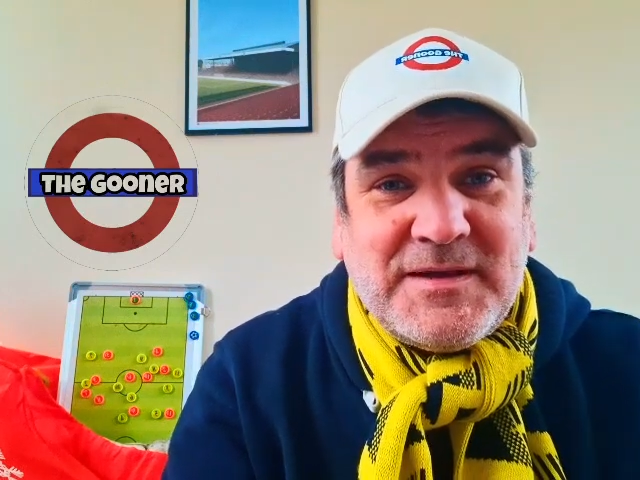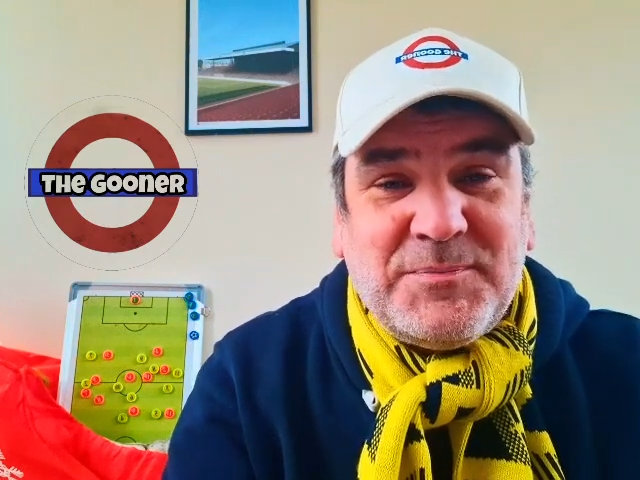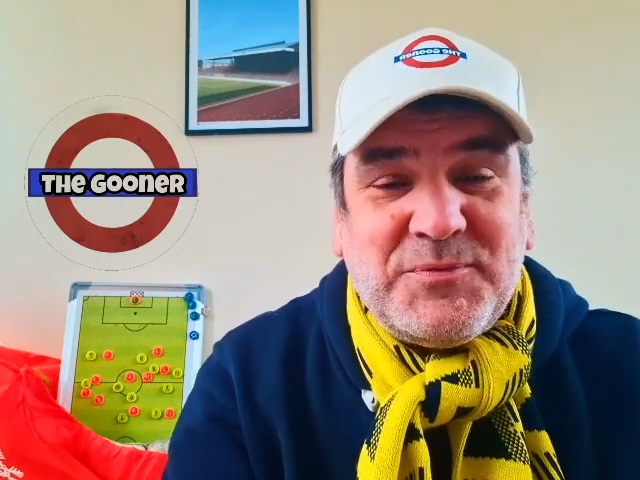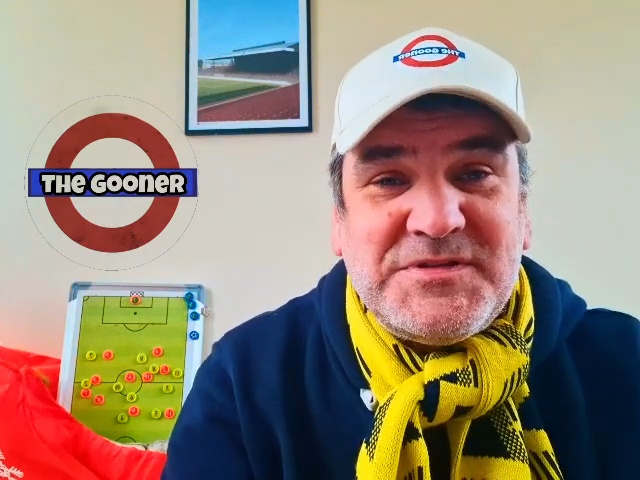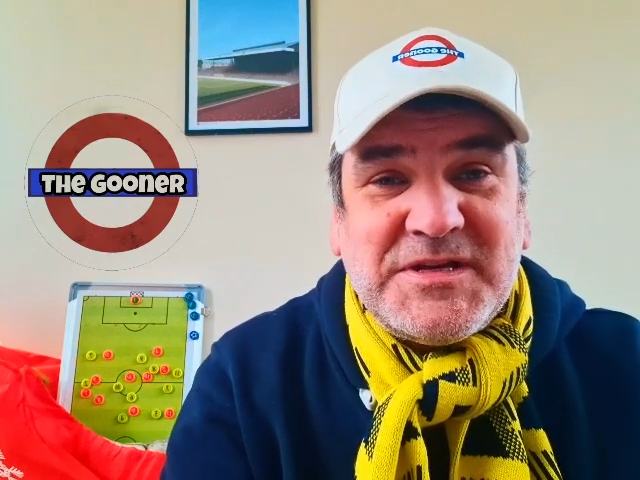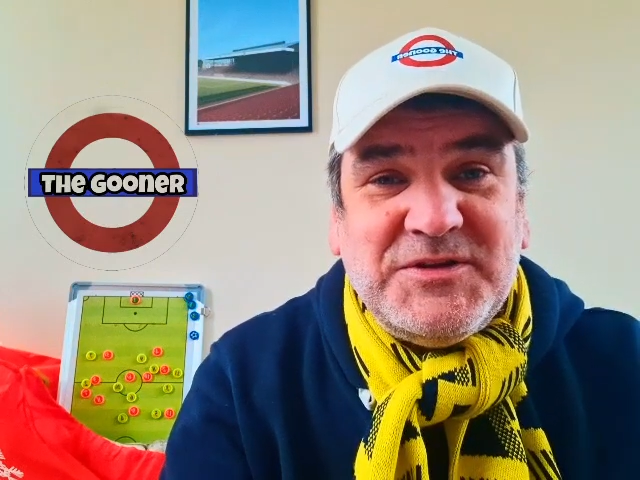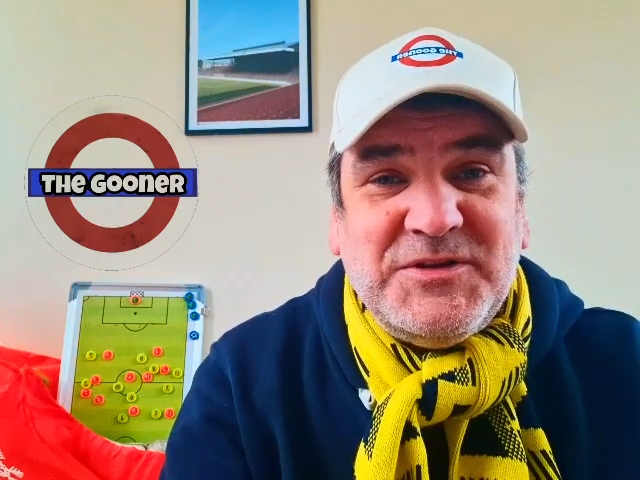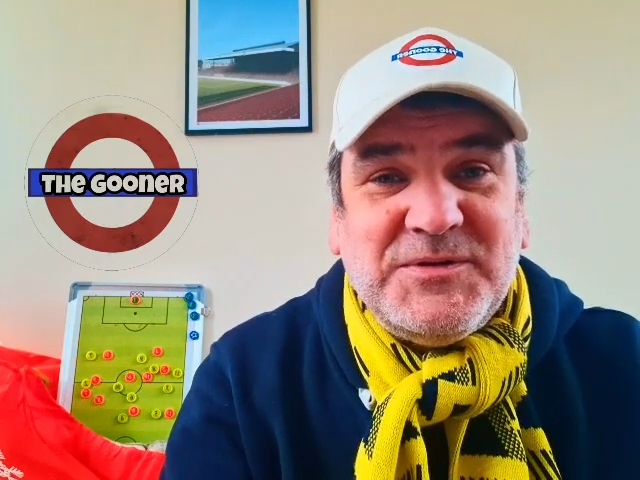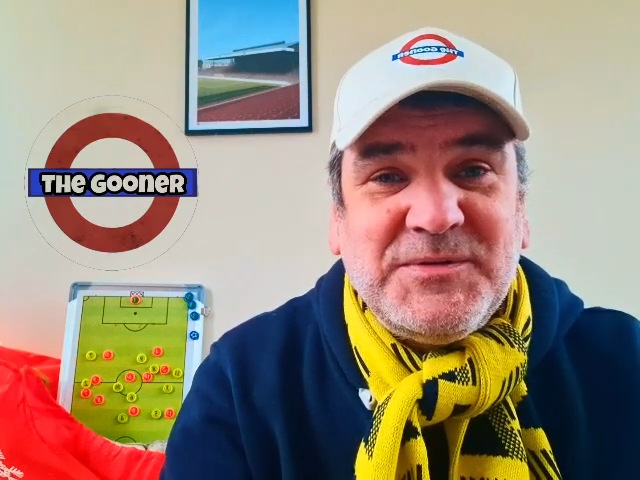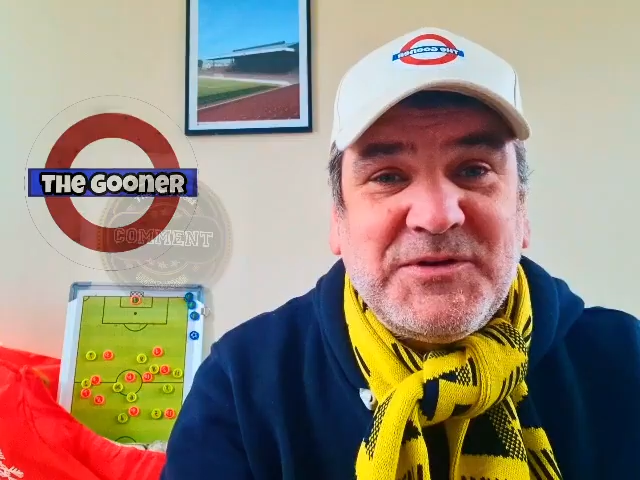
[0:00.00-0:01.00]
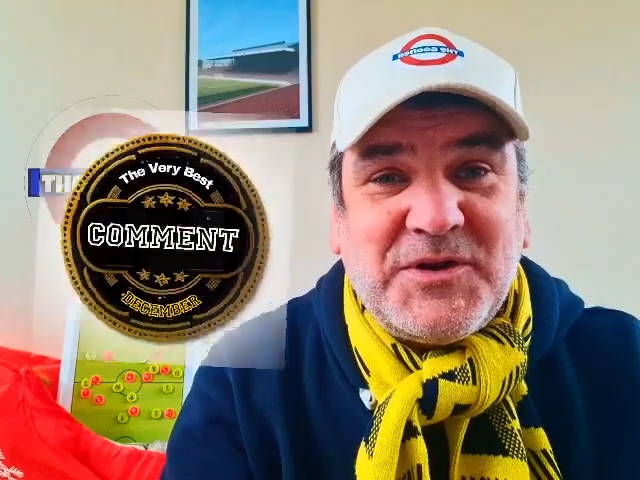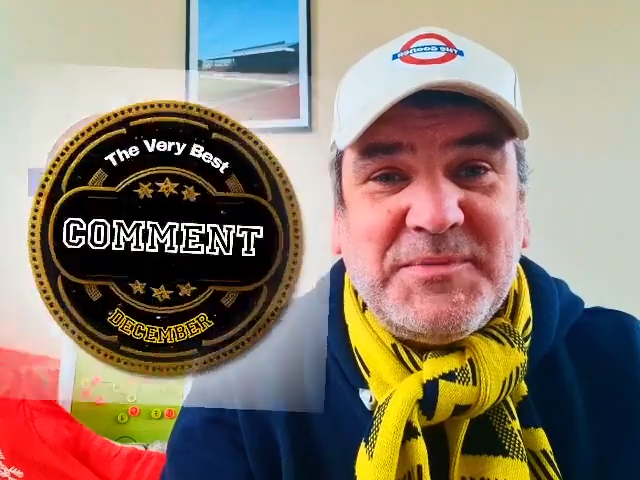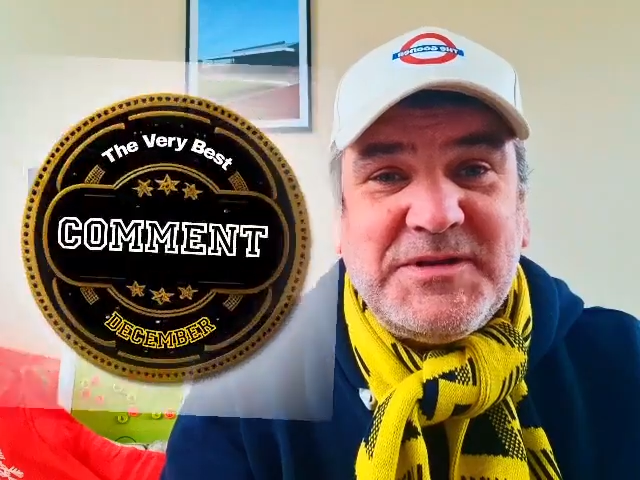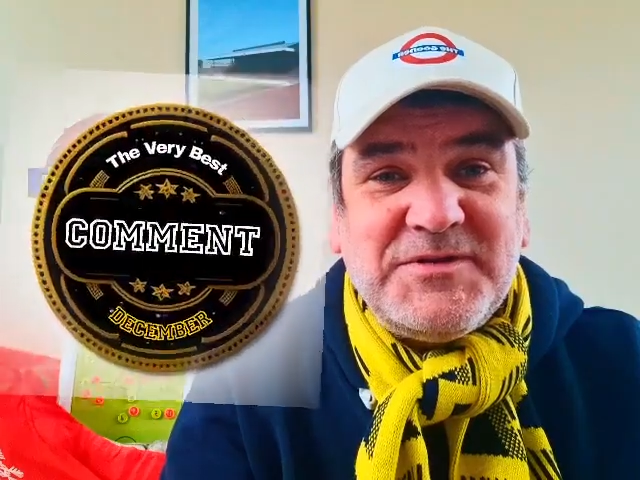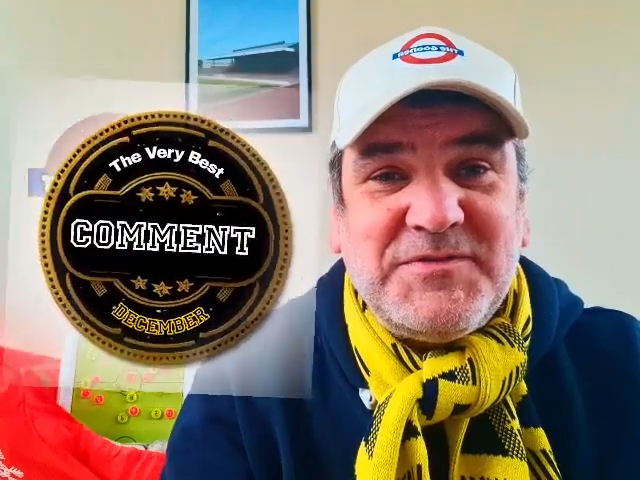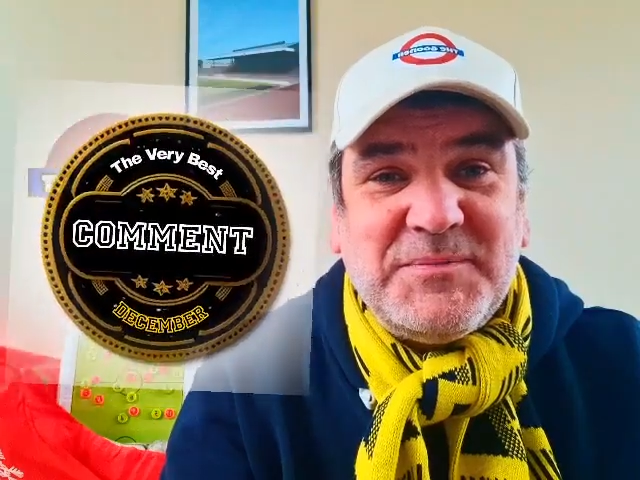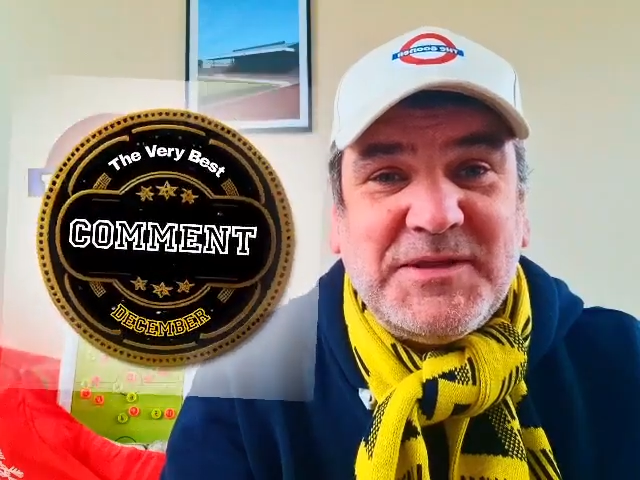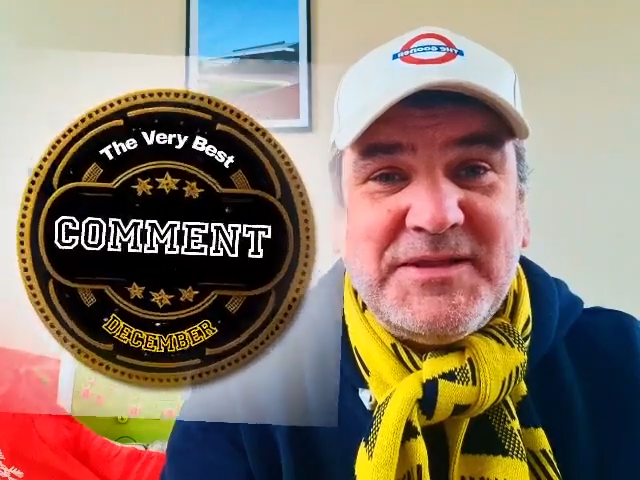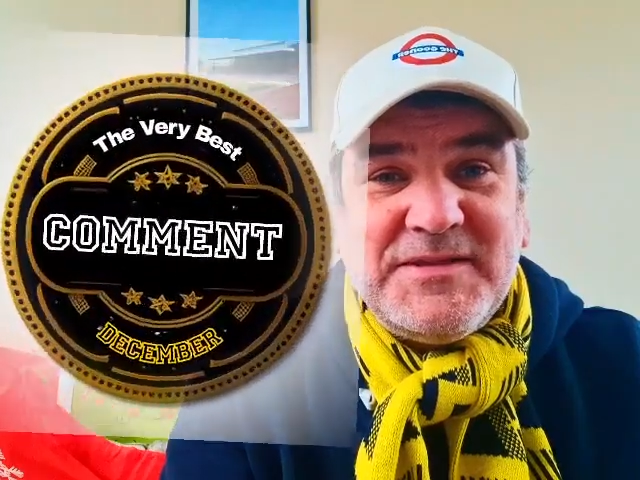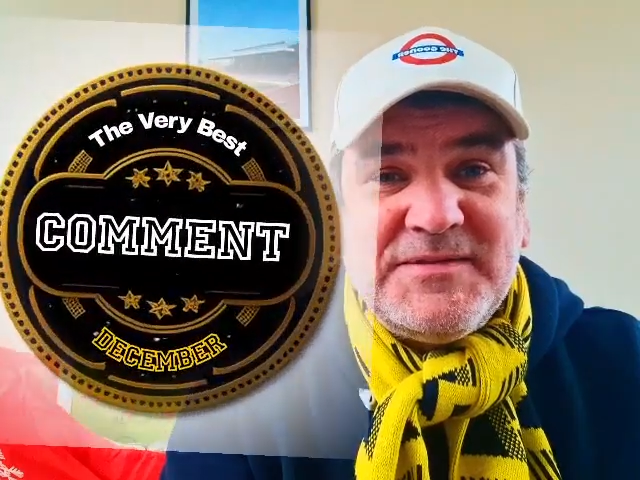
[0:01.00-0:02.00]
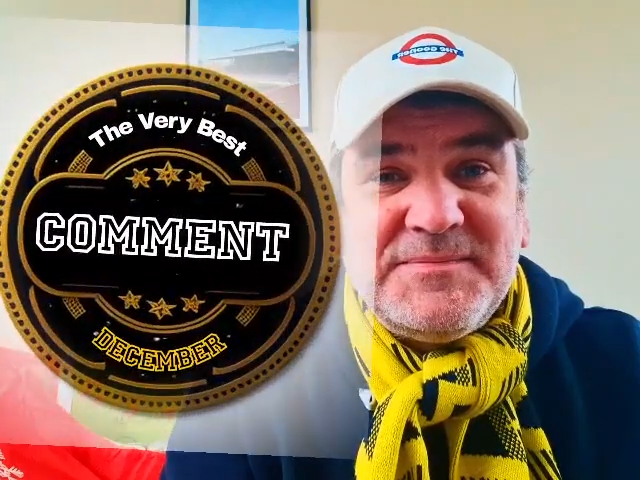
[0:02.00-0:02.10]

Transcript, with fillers: I present you Comment of the Month.